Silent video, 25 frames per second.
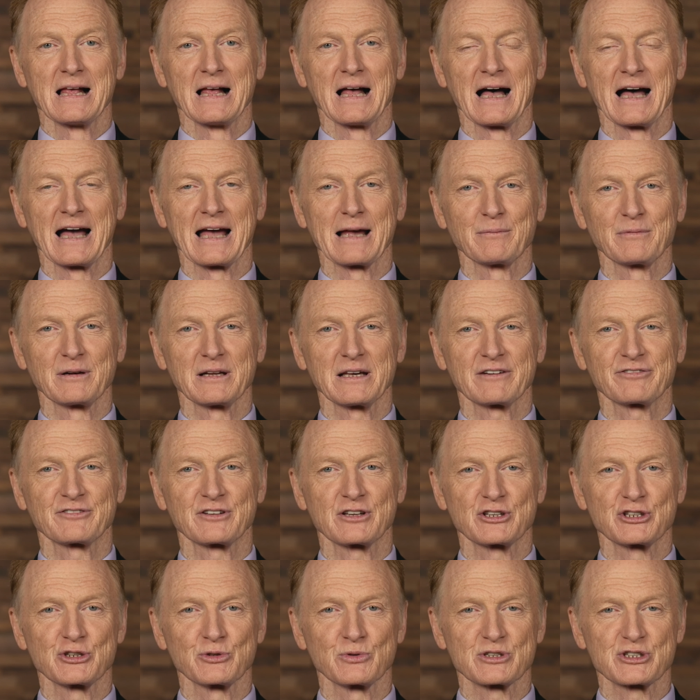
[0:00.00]
I am
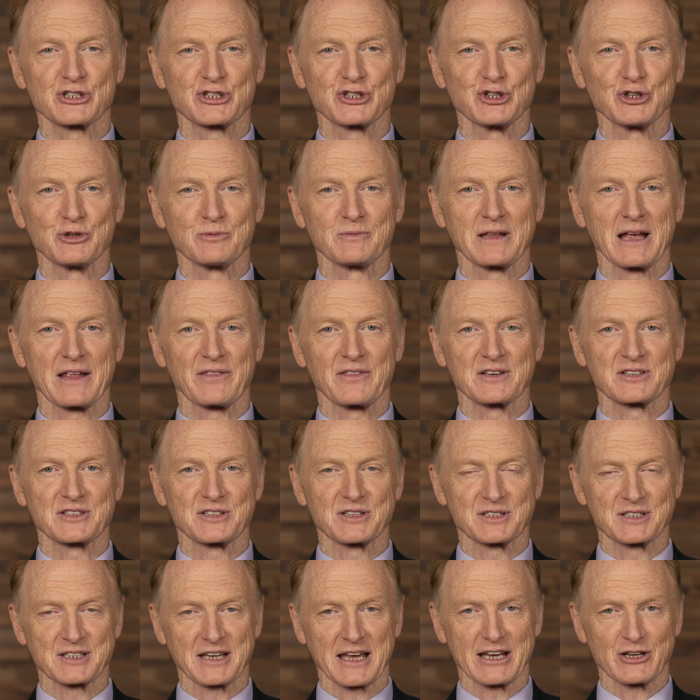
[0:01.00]
left to assume that this
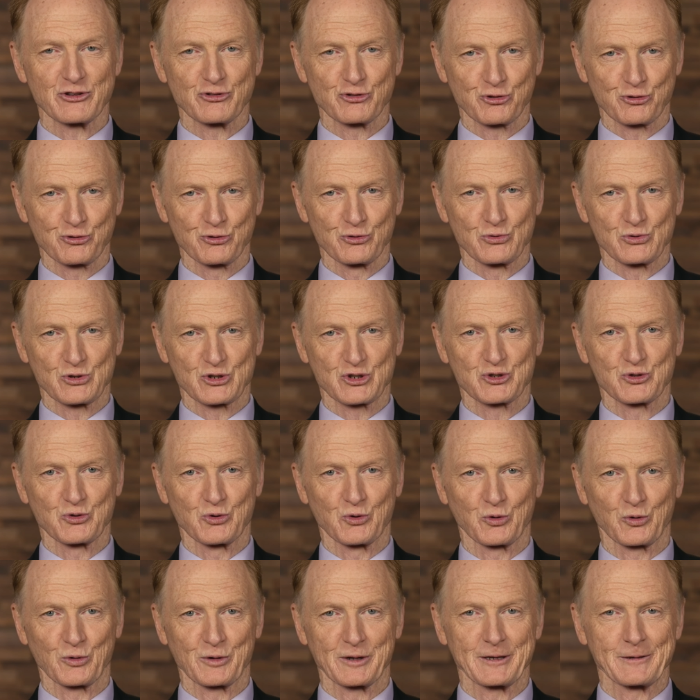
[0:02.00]
is a true
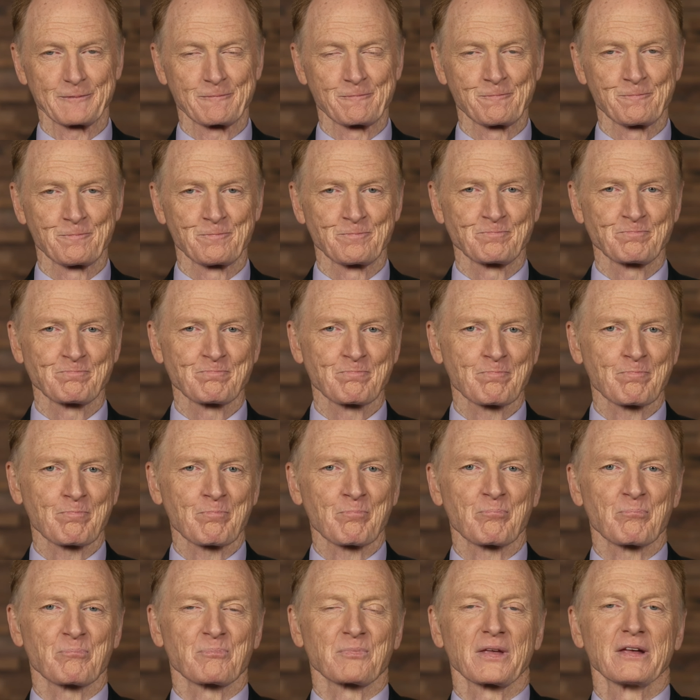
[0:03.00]
story.
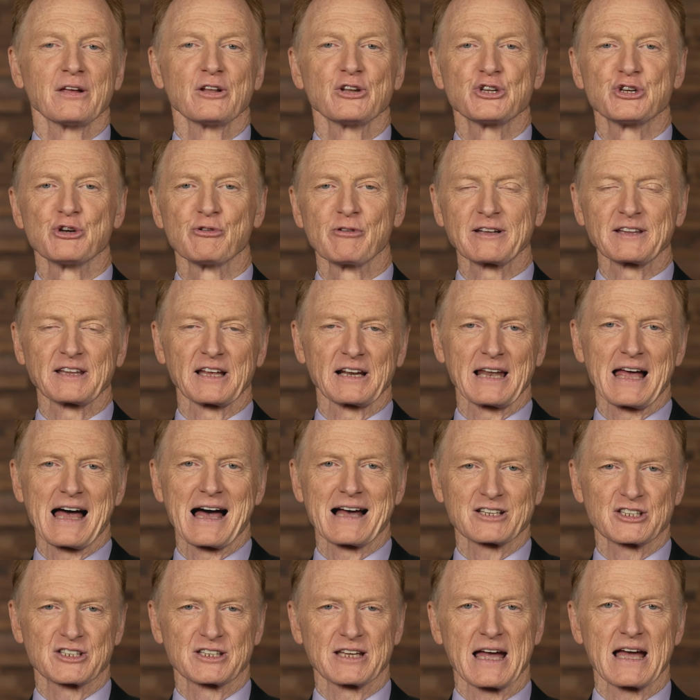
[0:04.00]
During the
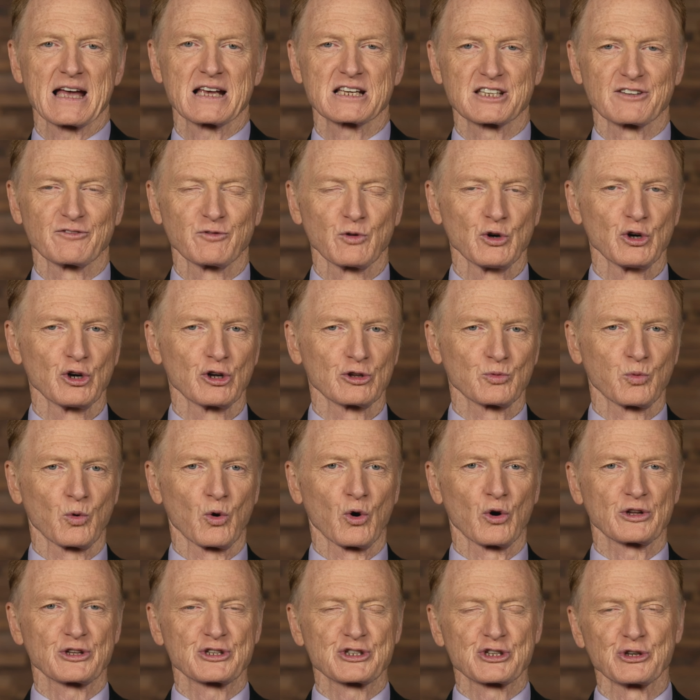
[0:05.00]
last days of World
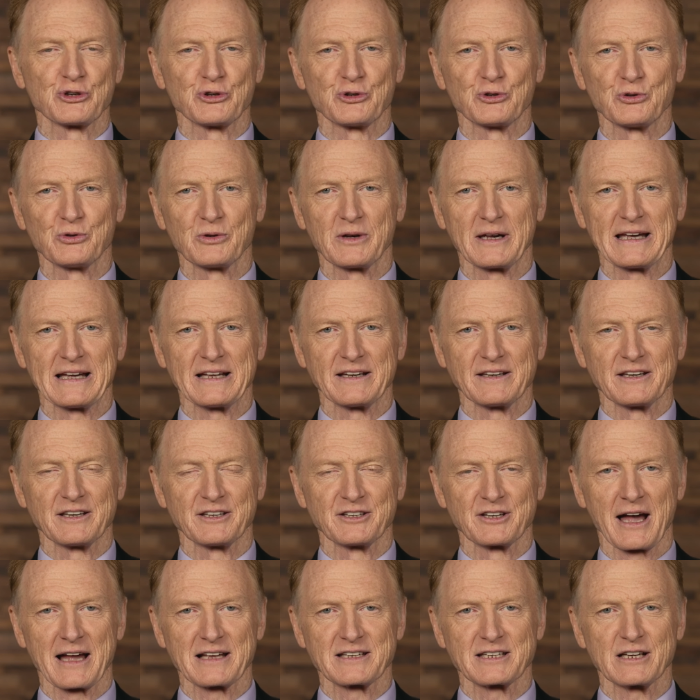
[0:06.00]
War II in
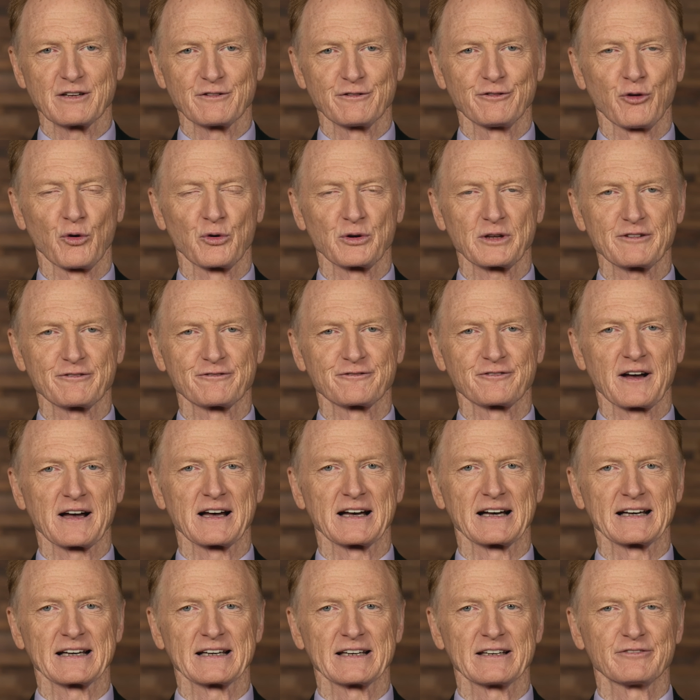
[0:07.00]

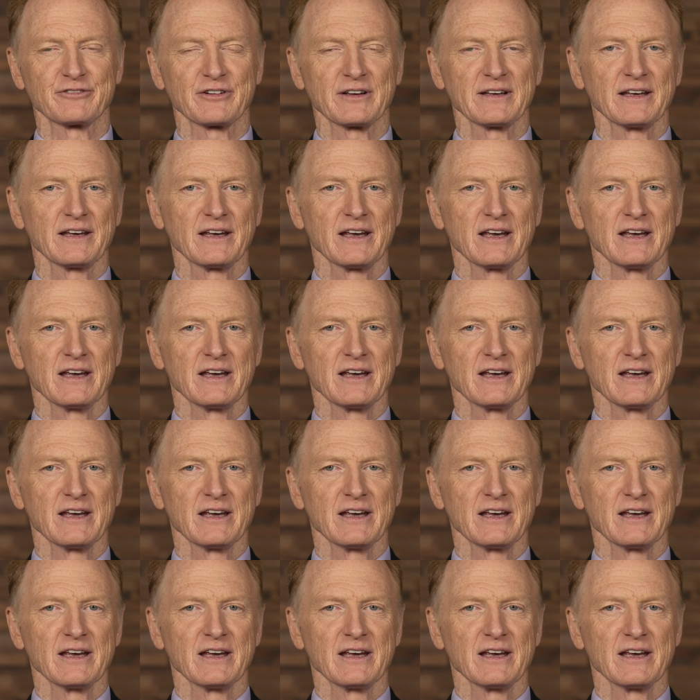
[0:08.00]
1945,